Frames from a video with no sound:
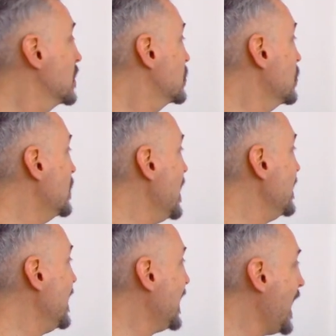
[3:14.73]
So
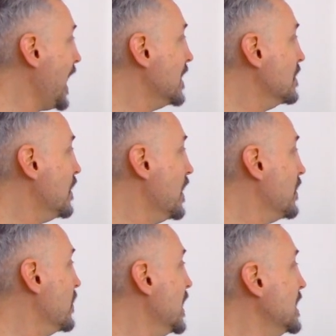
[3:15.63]
that can
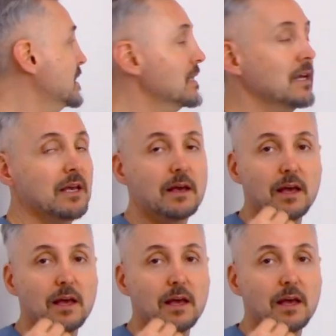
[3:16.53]
there is,